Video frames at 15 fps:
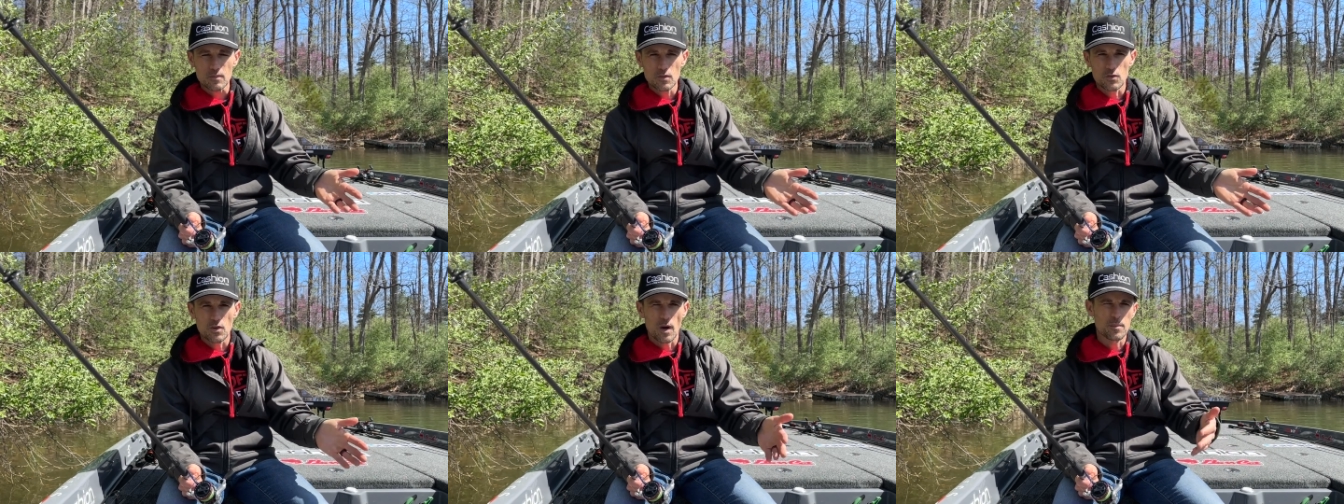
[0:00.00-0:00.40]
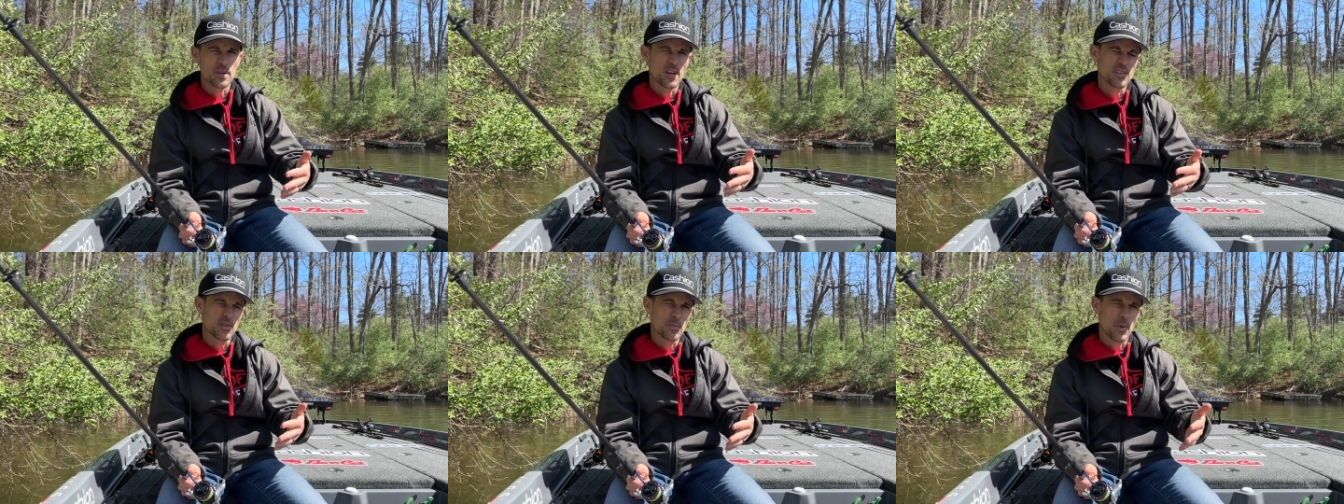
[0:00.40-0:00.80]
drop
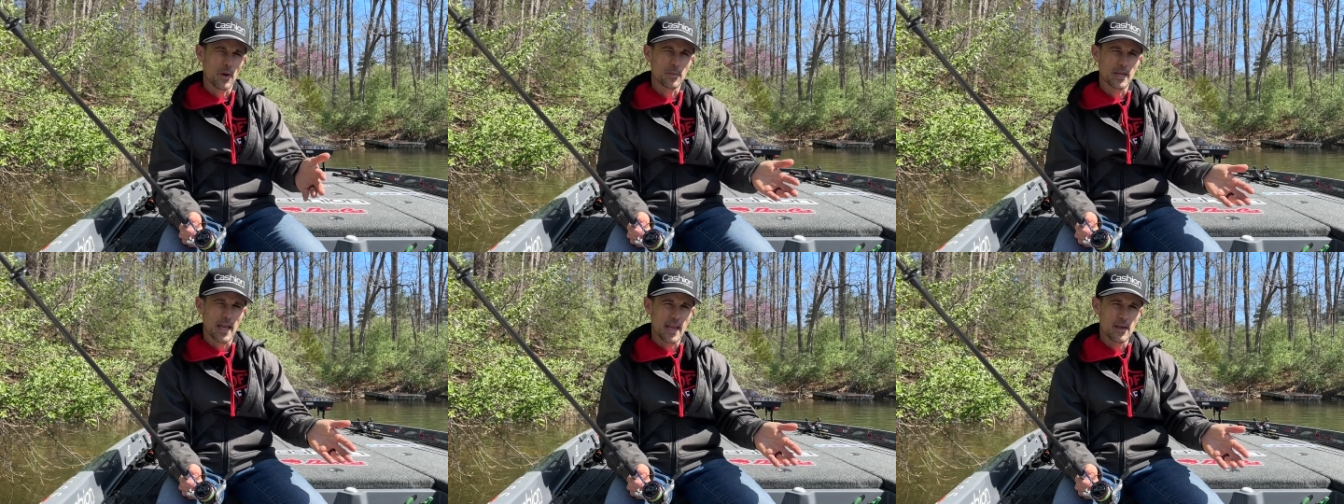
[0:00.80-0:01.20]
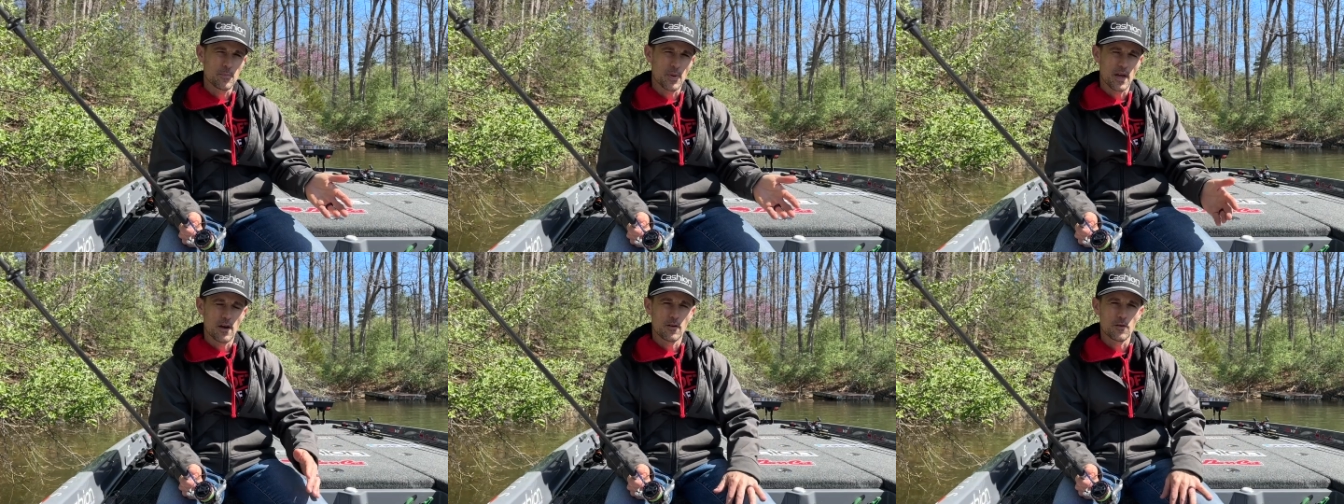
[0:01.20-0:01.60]
down to probably 8
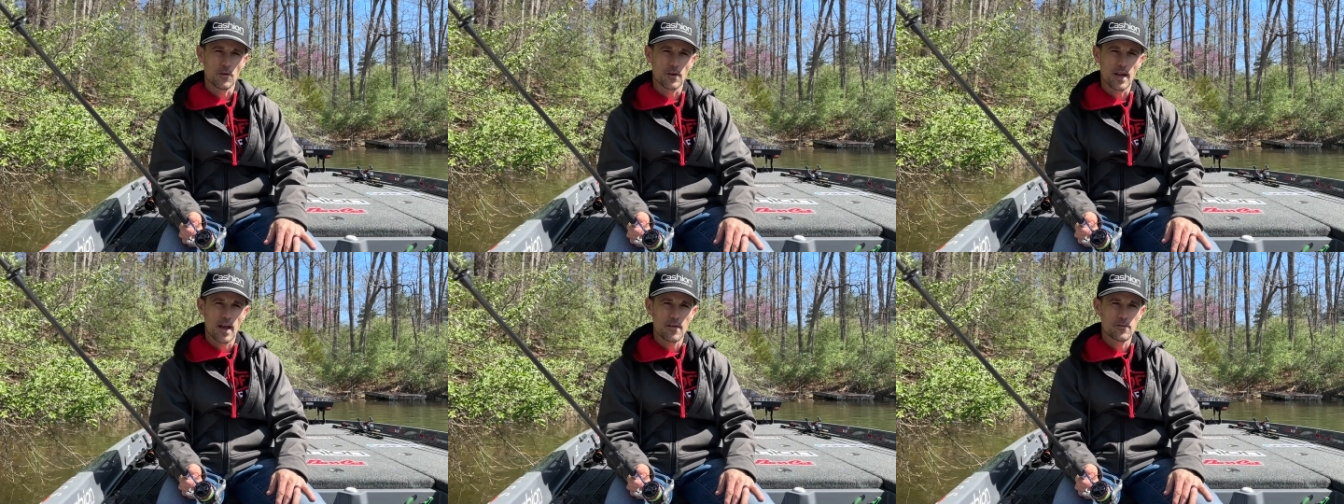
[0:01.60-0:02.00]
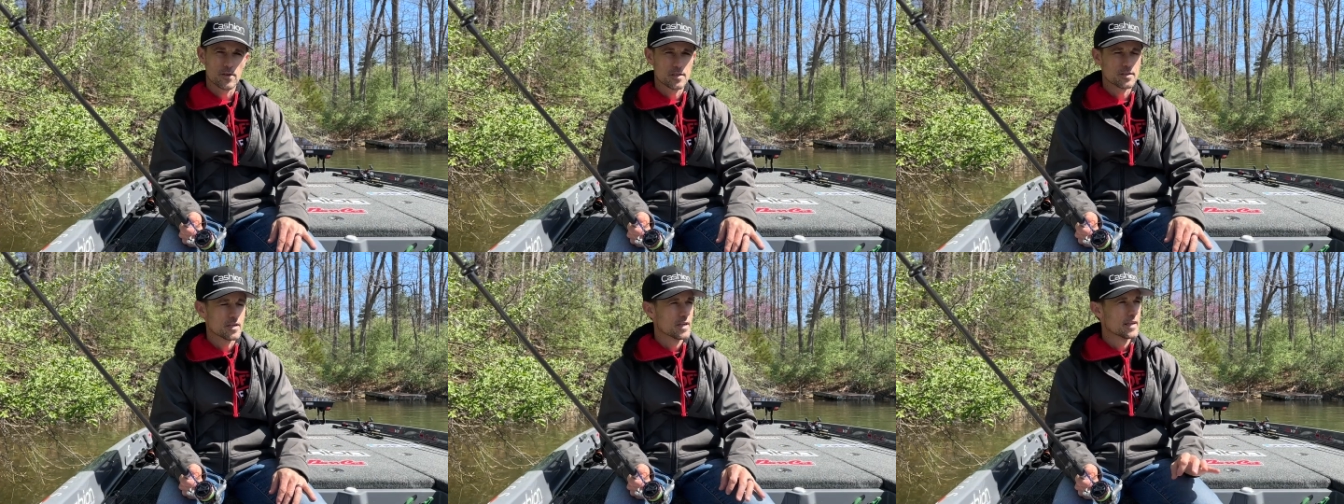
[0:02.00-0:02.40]
pound on average.